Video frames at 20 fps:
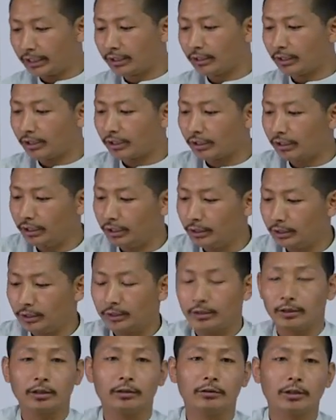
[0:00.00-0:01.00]
And lastly,
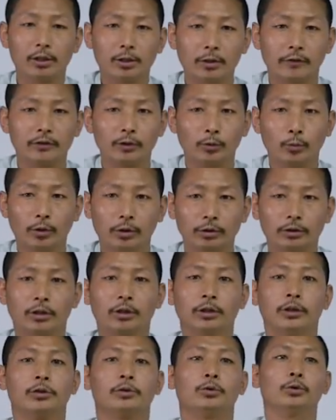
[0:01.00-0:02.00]
the rest of the world,
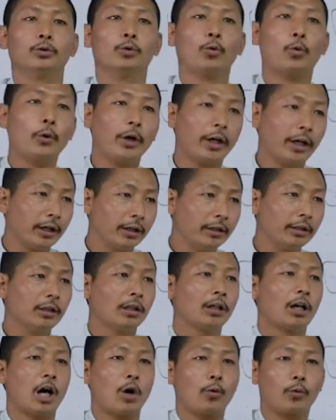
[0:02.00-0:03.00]
to where
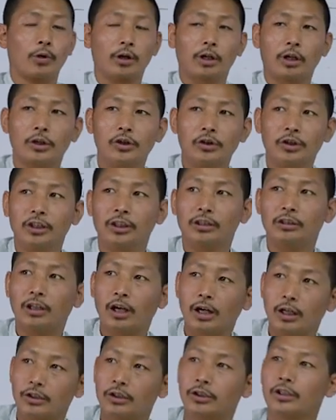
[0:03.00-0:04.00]
our country
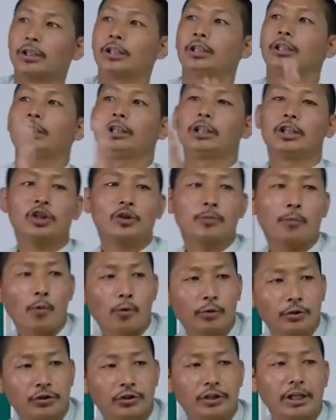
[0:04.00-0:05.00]
does
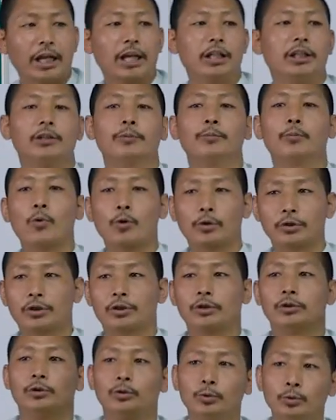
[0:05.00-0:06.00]
exports and
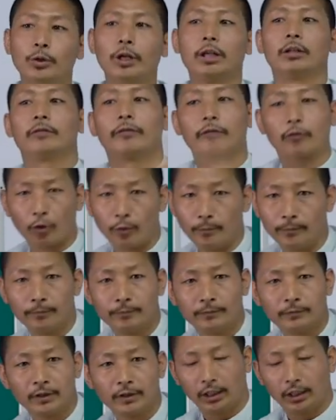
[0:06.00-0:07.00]
imports to and from
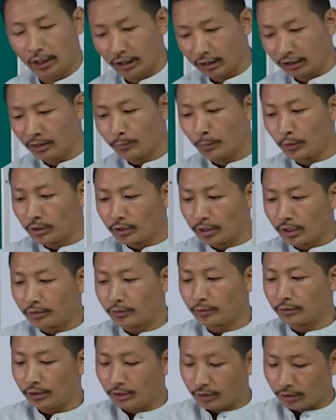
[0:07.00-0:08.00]
getting the bone or
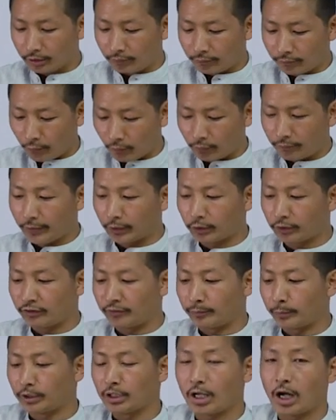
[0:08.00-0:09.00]
not. So these are the four
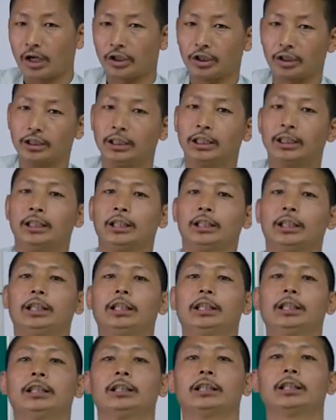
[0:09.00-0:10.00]
factors of production.
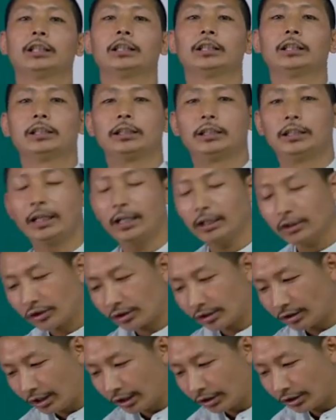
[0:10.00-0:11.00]
In the next
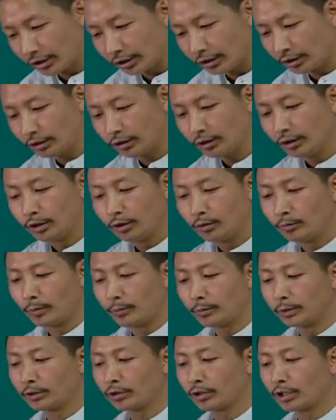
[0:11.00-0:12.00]
session,
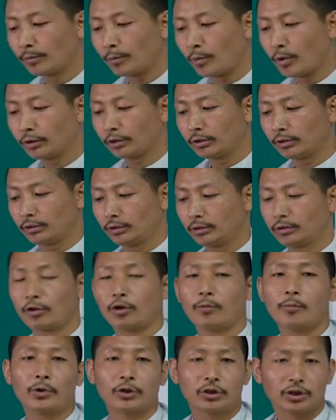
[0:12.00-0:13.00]
we will talk about
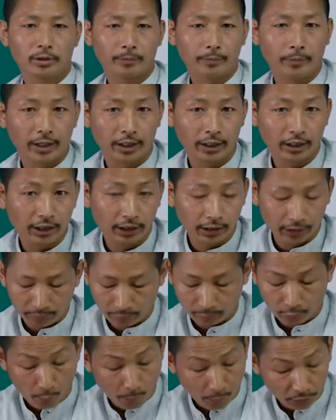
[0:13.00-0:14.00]
commercial banking,
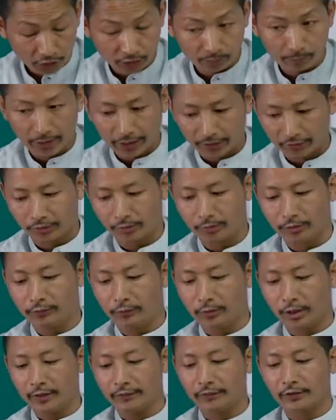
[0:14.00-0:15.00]
commercial banks. So
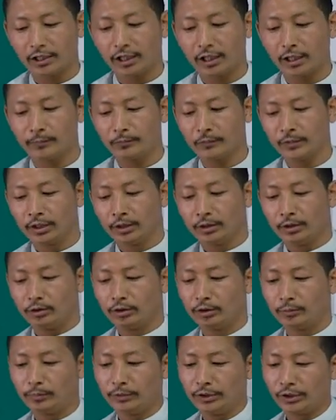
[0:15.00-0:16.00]
if you have time,
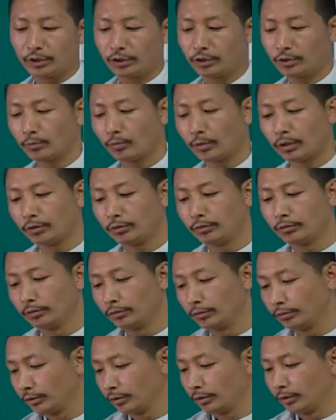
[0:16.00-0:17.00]
you please want
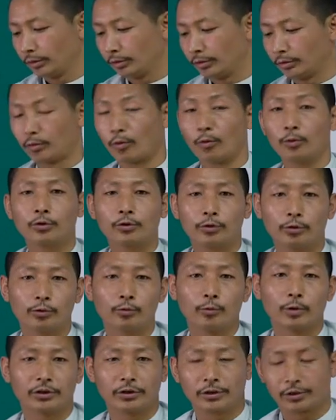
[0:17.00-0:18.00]
to go
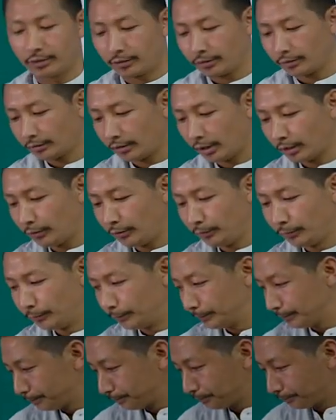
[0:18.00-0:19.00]
through once. Thank you.